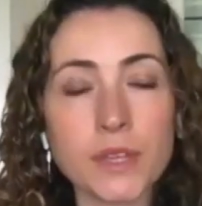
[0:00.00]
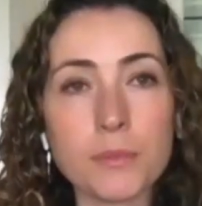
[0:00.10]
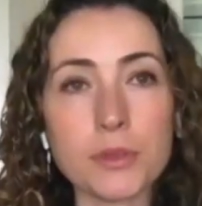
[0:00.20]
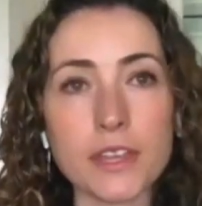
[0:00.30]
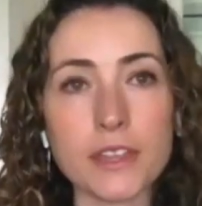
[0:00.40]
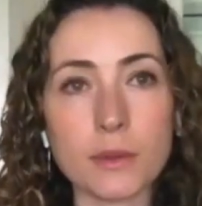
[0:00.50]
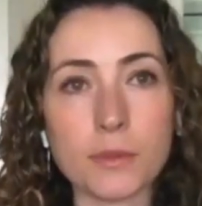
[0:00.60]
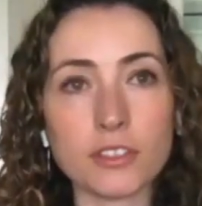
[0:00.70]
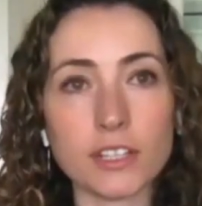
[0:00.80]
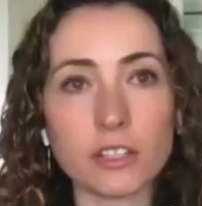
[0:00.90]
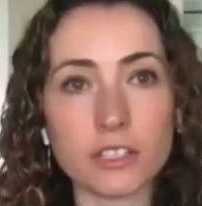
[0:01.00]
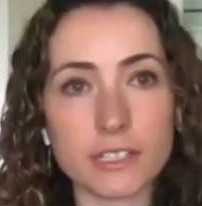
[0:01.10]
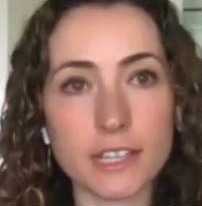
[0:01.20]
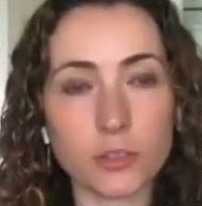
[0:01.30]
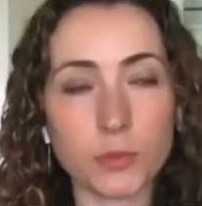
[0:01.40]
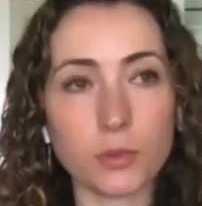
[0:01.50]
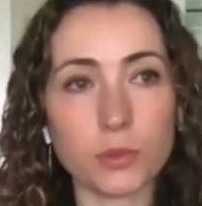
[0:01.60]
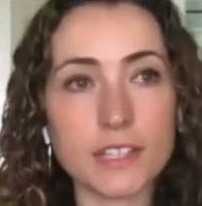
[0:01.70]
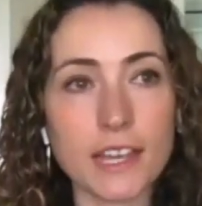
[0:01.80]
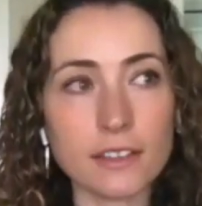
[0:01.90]
but then a machine learning textbook
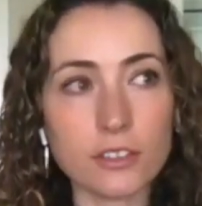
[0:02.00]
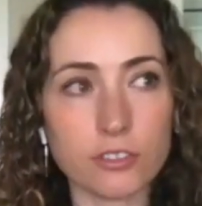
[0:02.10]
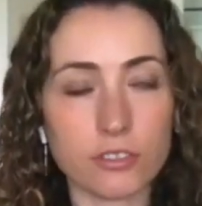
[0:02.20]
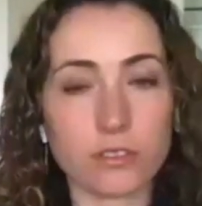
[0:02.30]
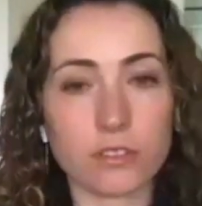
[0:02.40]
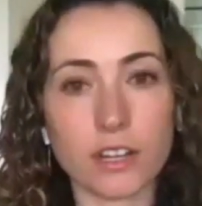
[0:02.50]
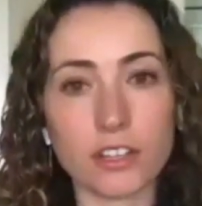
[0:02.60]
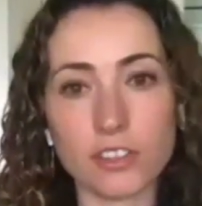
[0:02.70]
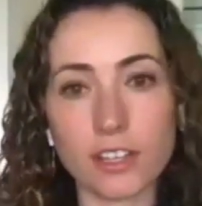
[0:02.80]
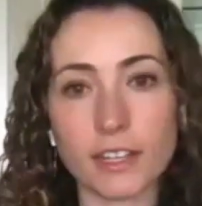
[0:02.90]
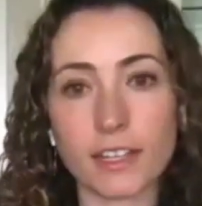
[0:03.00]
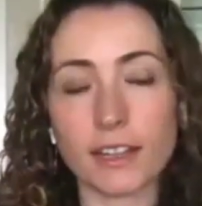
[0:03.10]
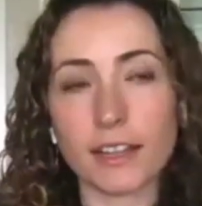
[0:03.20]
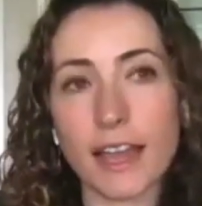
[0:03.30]
will take logistic regression and it'll